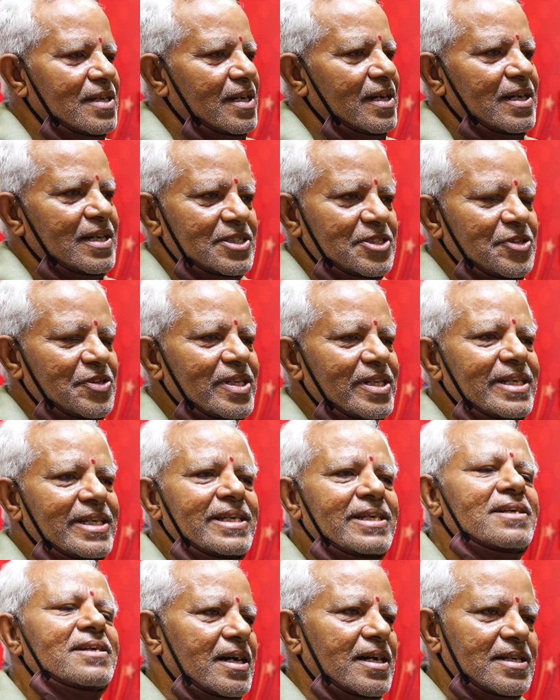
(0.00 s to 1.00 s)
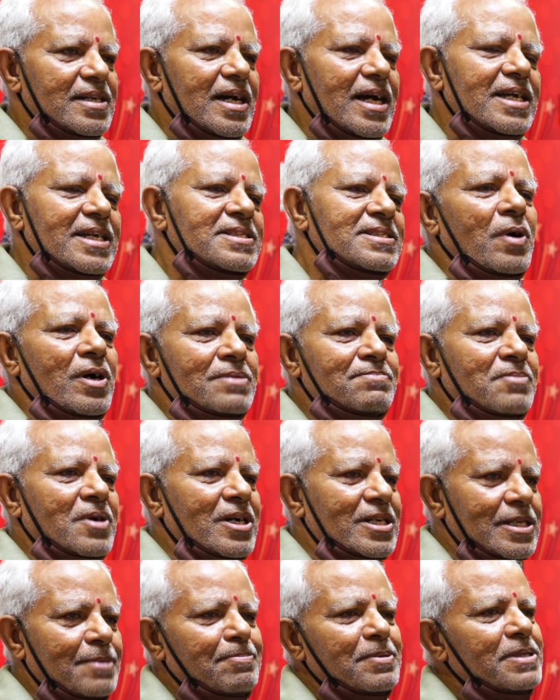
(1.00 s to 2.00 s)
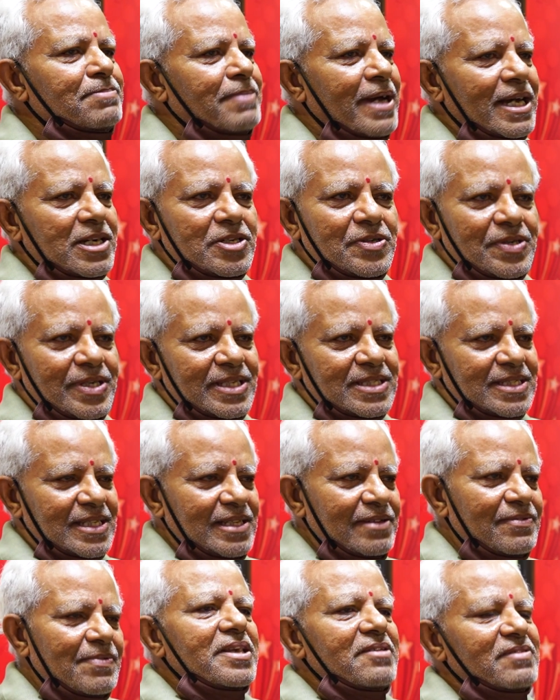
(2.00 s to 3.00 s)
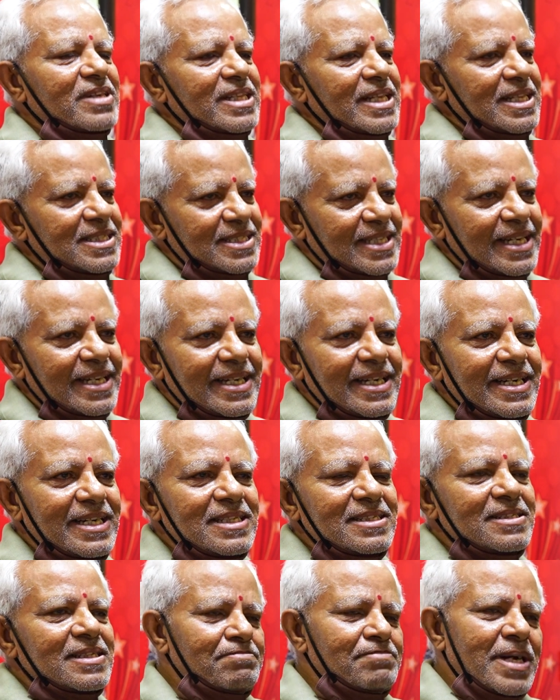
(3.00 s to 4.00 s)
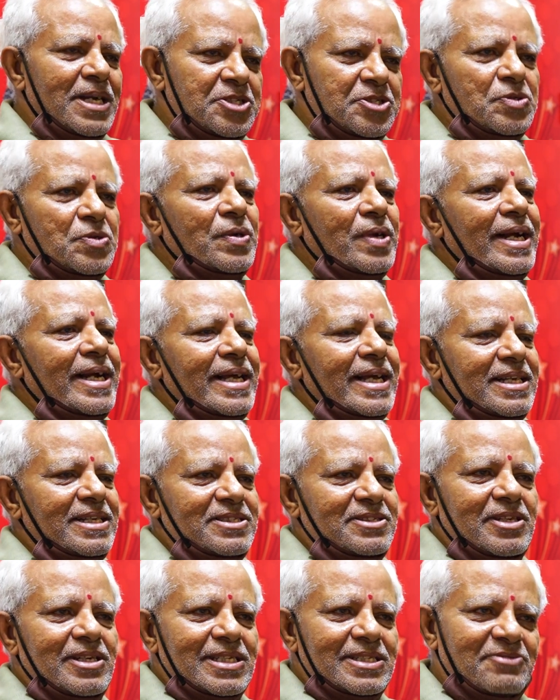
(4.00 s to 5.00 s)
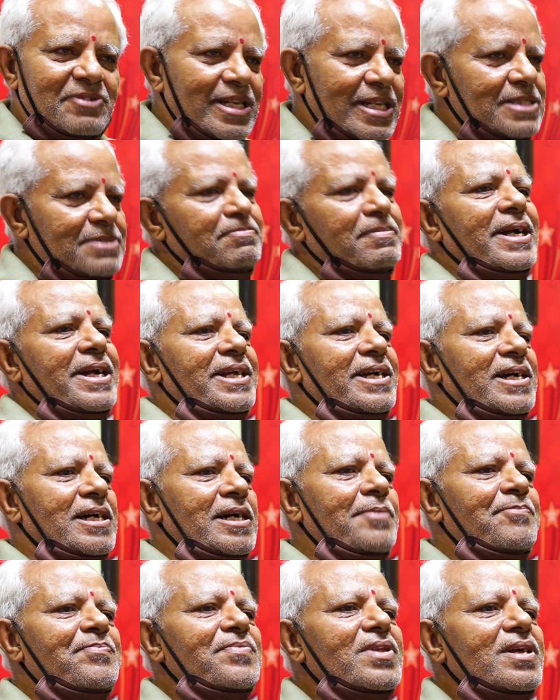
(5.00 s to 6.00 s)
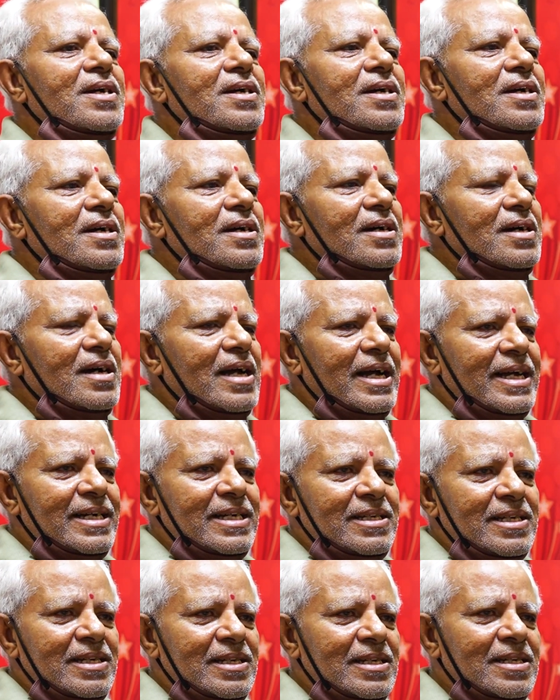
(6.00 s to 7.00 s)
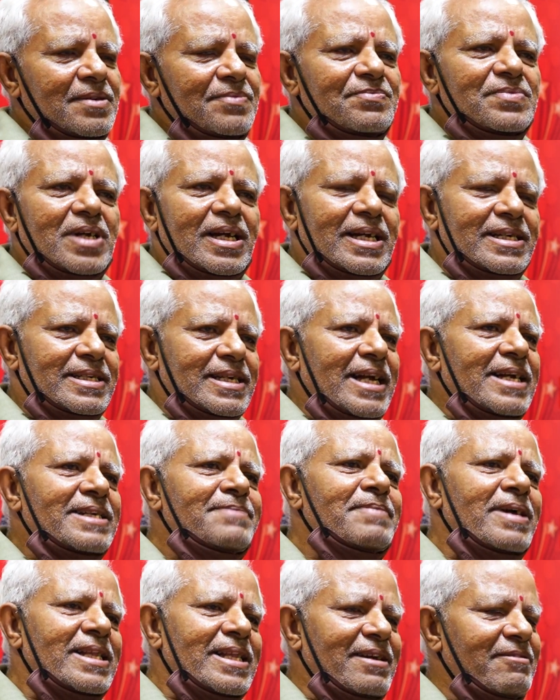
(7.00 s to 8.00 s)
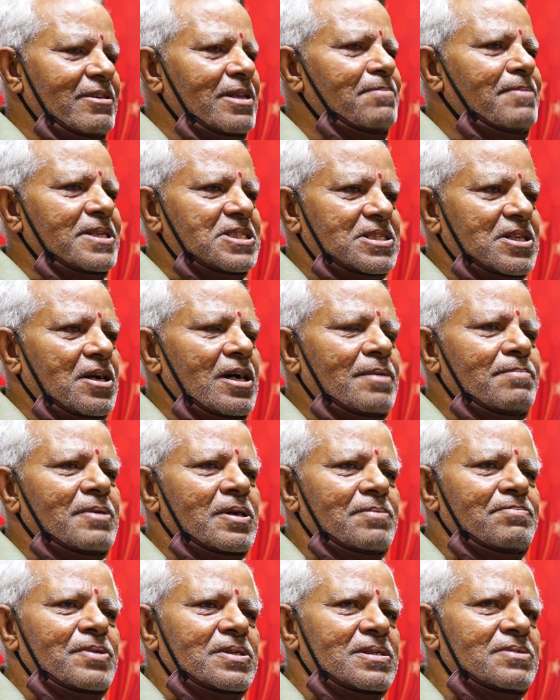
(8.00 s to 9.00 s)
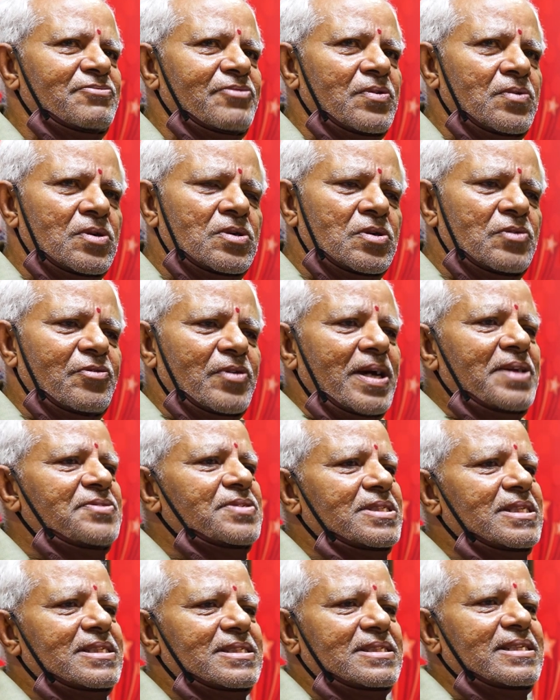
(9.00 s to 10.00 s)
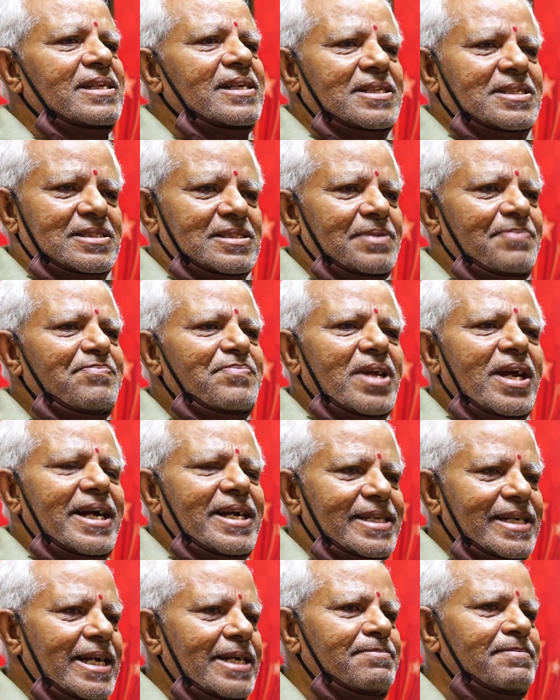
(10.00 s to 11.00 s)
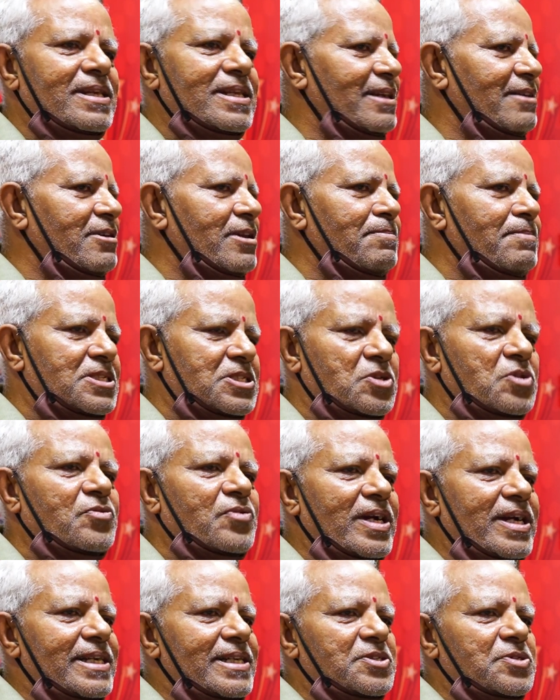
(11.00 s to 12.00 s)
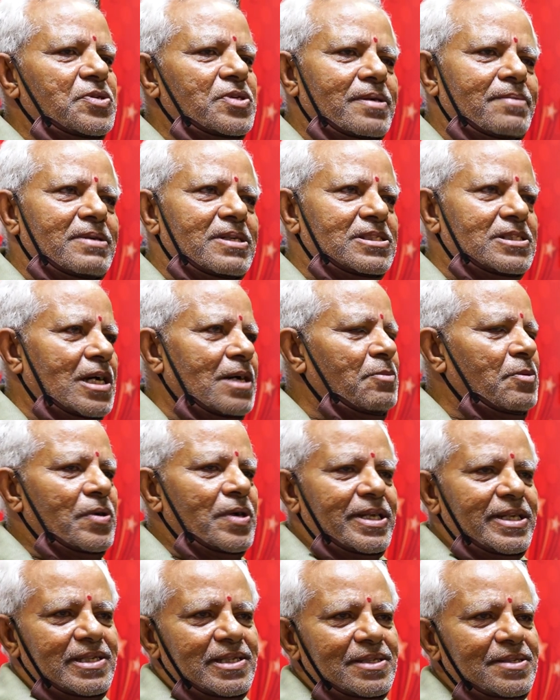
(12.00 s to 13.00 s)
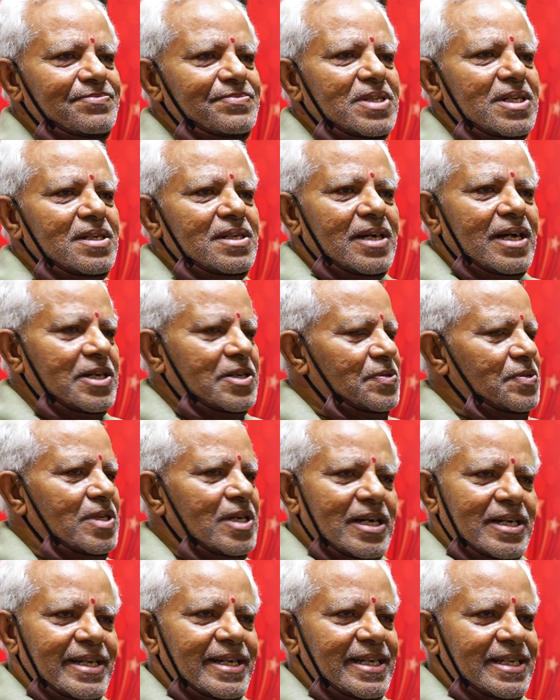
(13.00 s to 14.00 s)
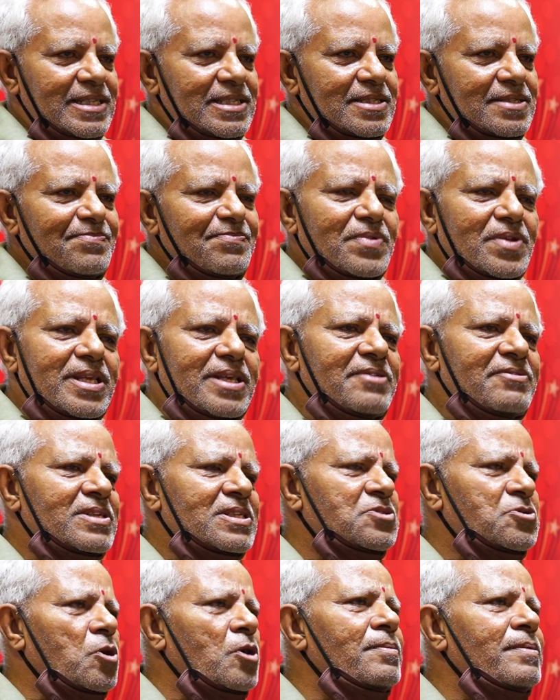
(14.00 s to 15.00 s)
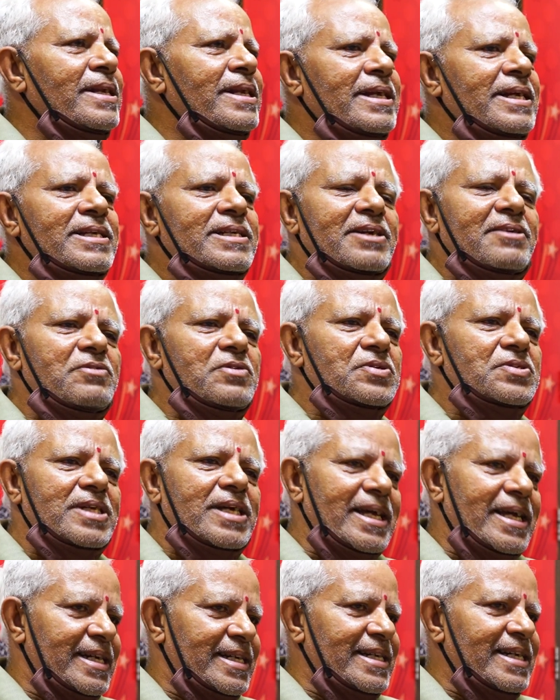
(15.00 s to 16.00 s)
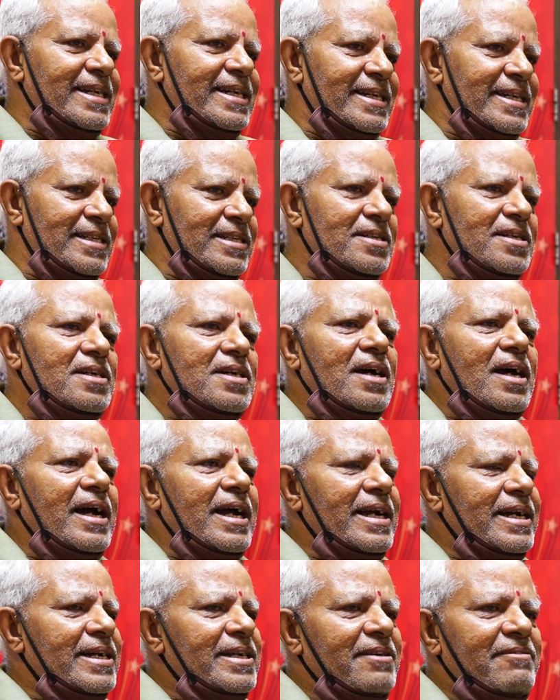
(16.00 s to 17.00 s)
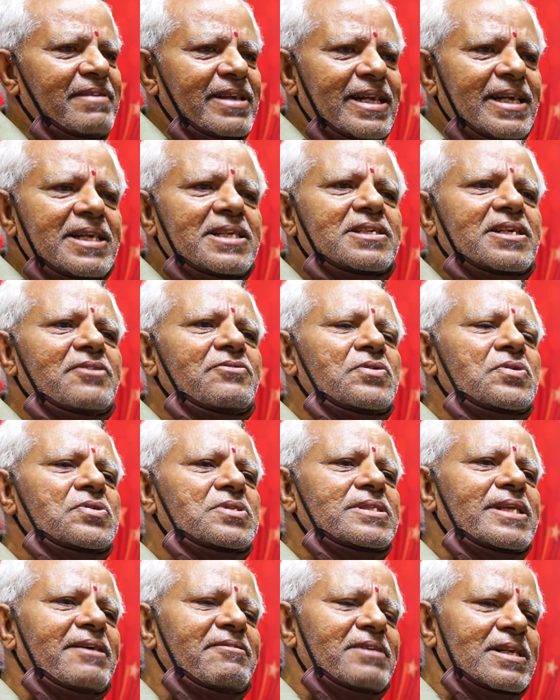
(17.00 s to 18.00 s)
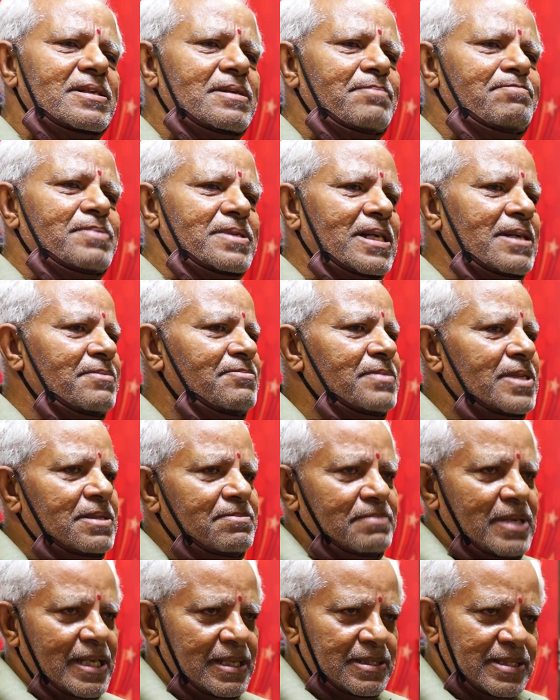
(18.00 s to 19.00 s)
Actually, I was brought up in Bangalore itself. Even I studied in Mysore and as well as Mandya. And I tried my level best, all about 4 to 5, 6 years. I tried my level best to find a suitable job over here. I could not get. Even so many interviews I attended, and every interviews they were observing my